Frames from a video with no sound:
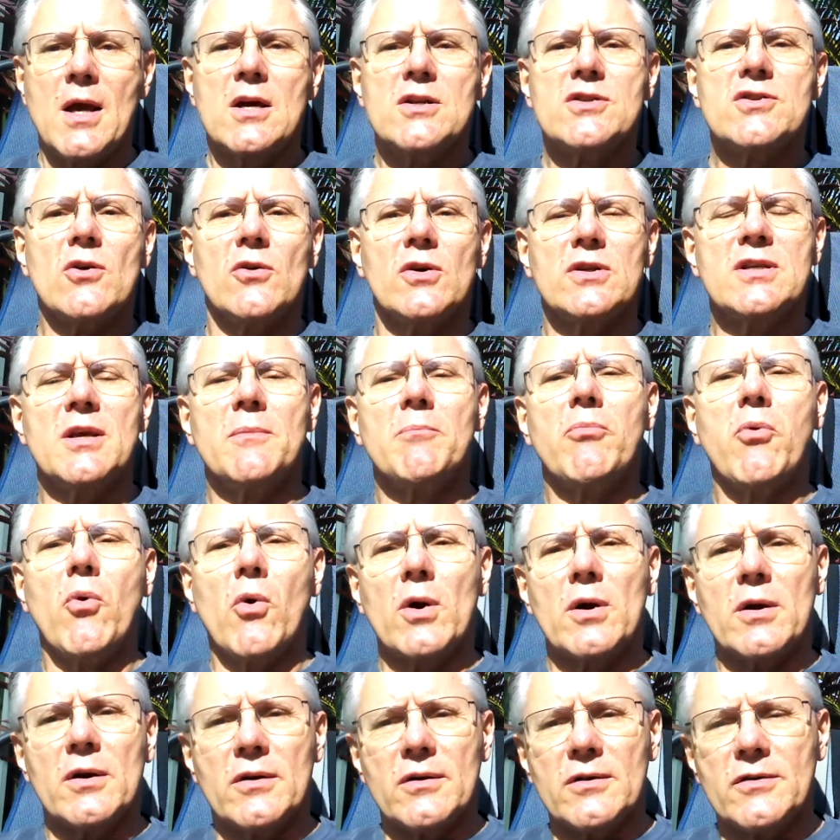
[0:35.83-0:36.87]
So it's
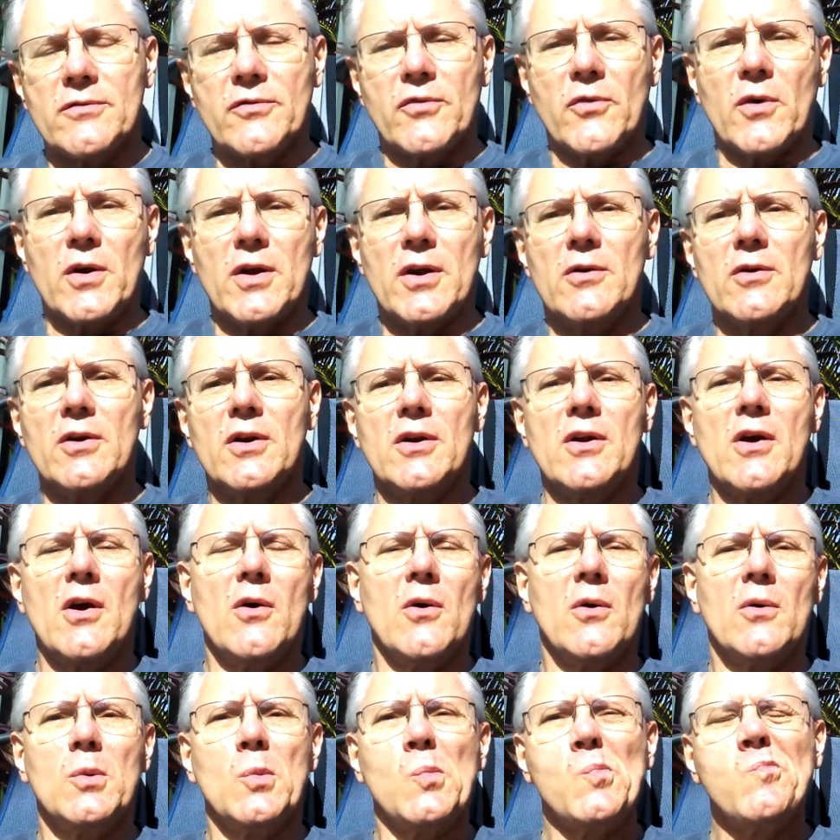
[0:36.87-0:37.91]
important for you to
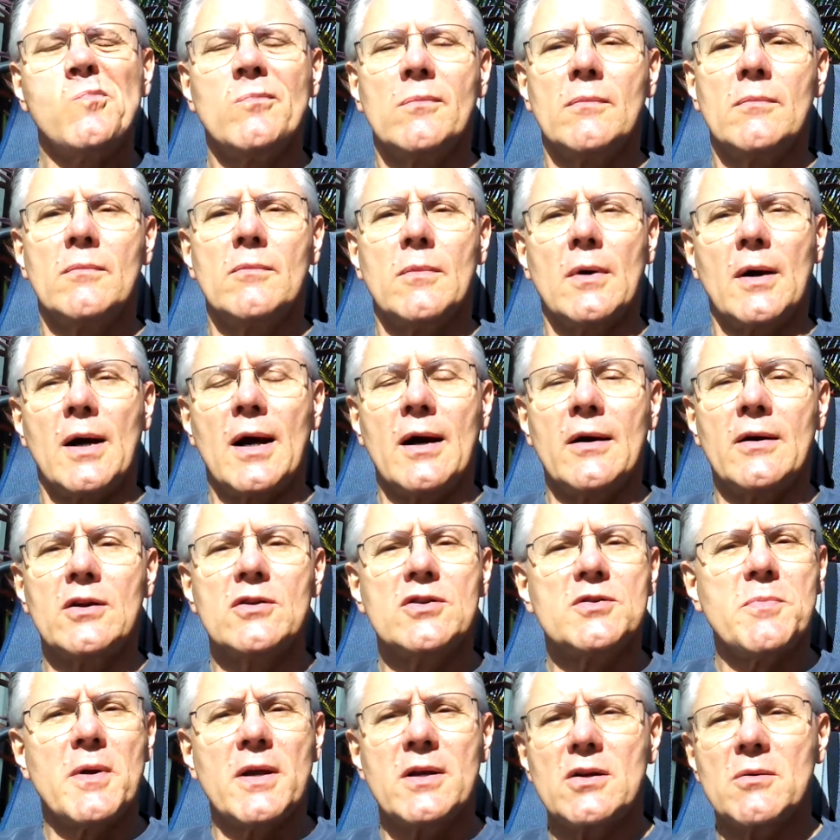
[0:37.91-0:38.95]
know how you
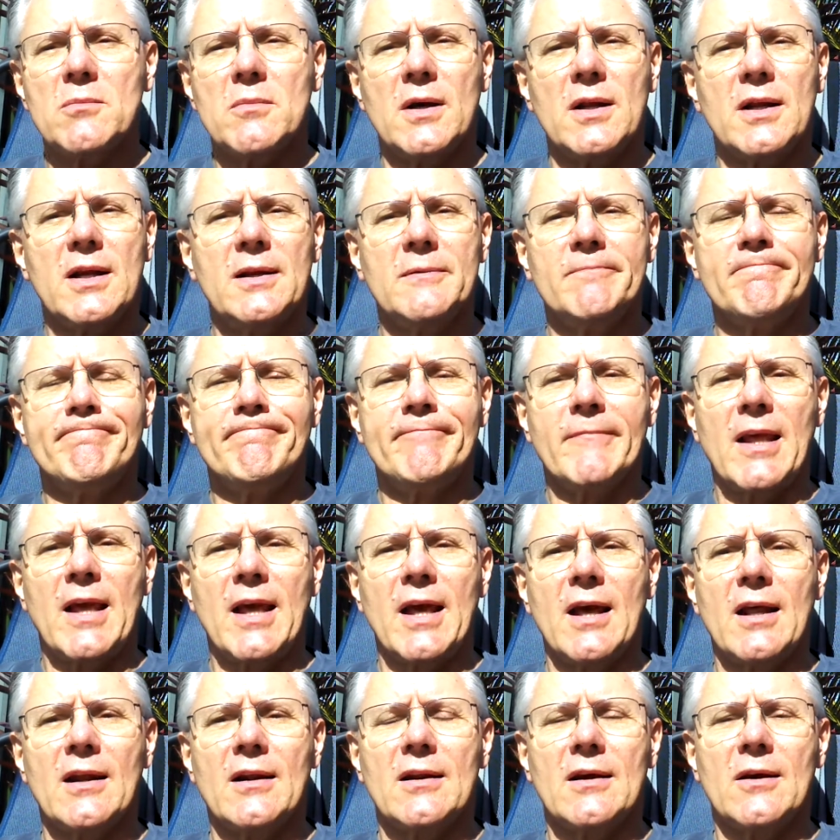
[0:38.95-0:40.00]
spend your money
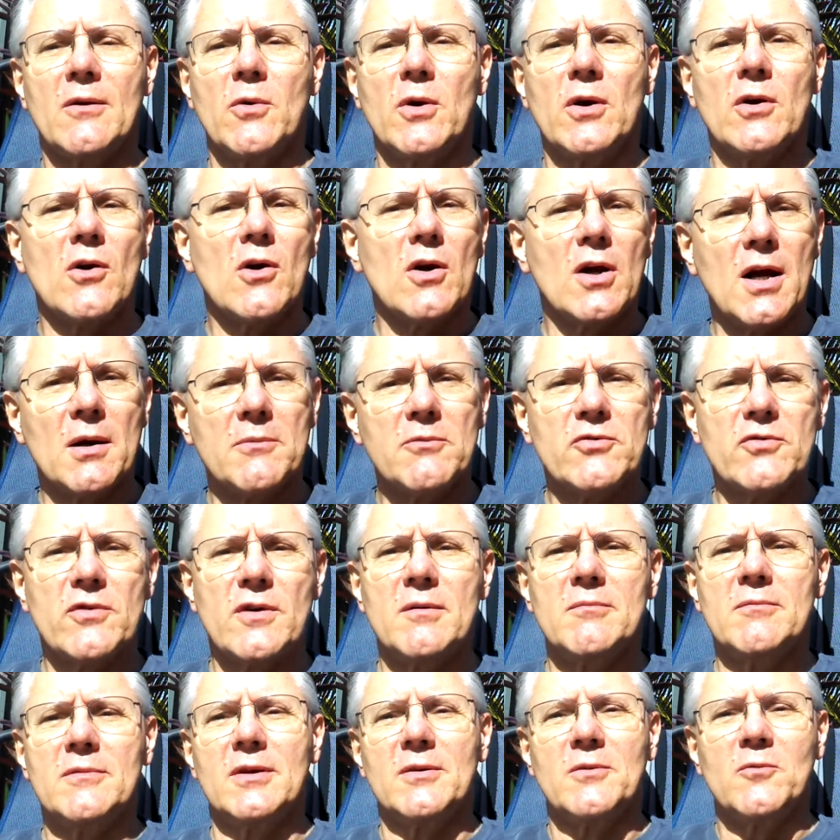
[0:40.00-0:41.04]
and where it all comes
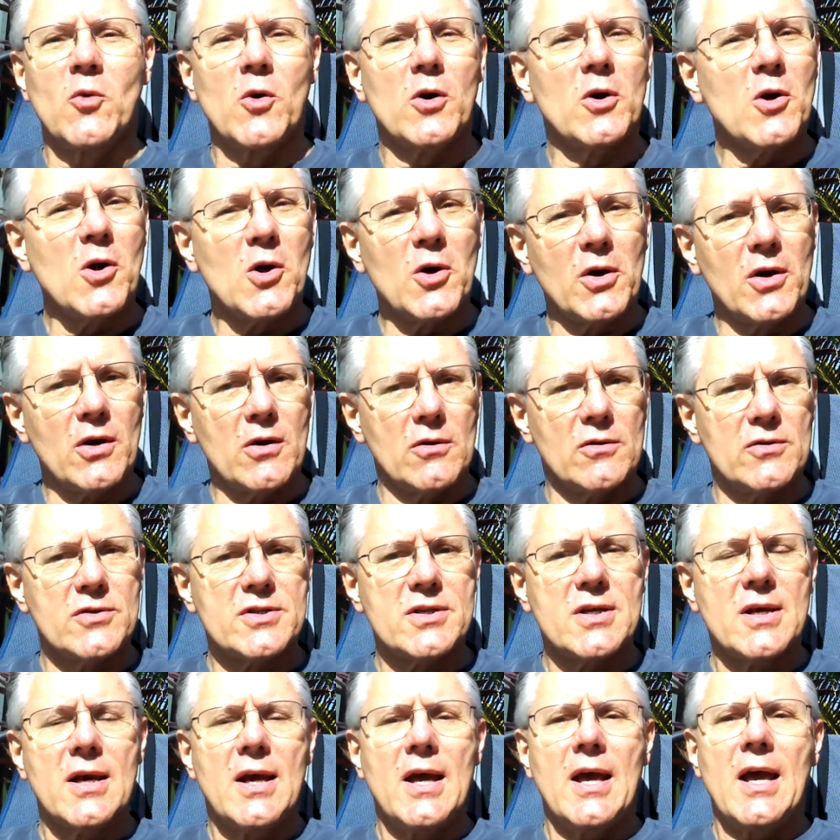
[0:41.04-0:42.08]
from and where it all
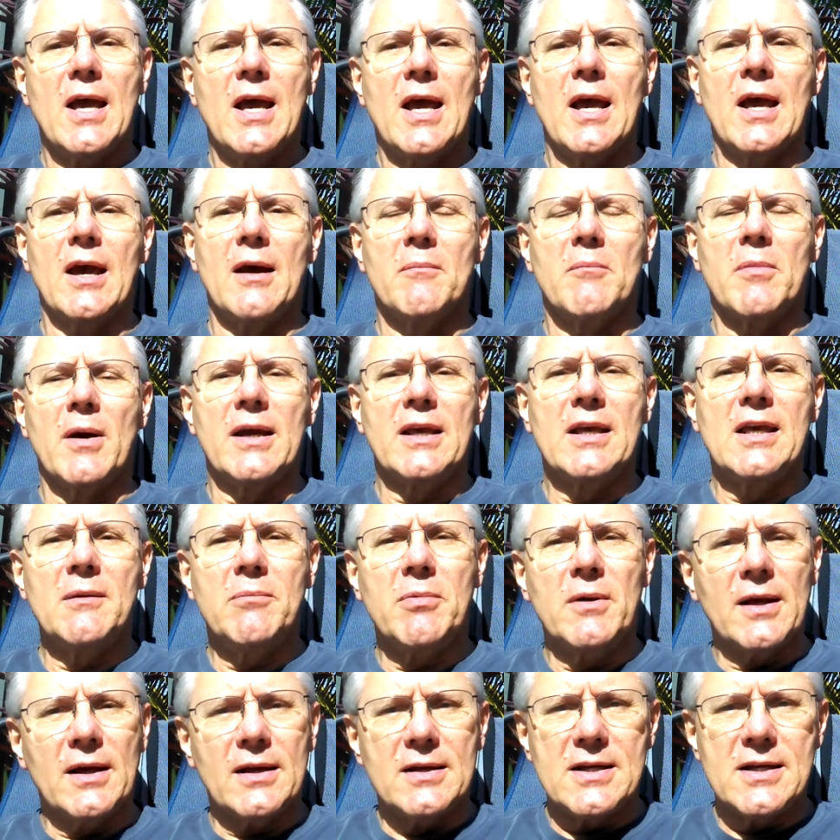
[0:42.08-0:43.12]
goes. And by
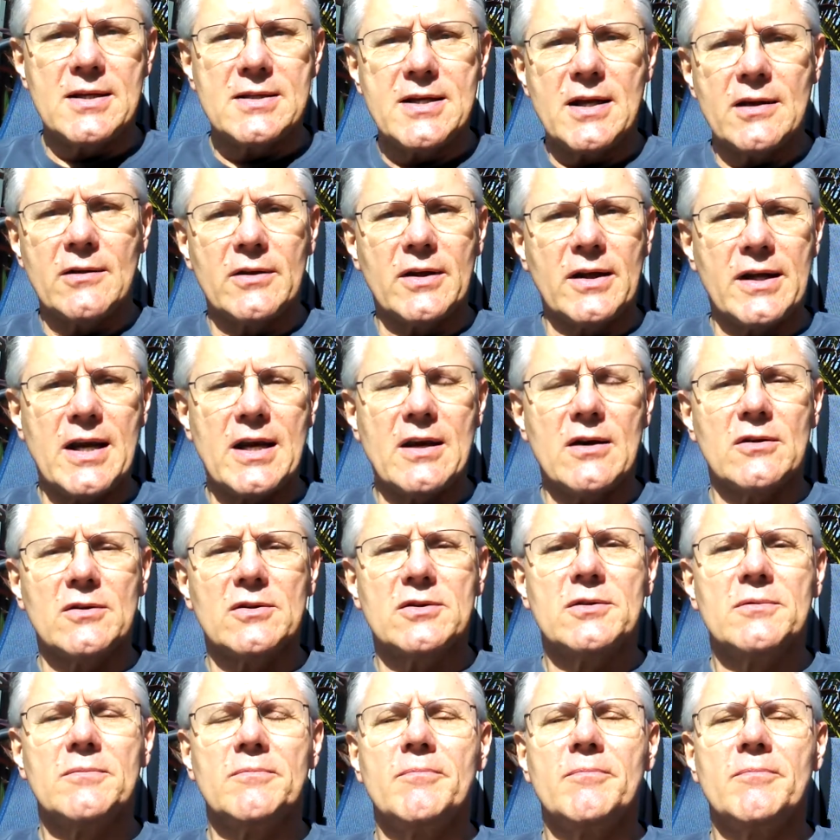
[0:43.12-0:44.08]
keeping a detailed account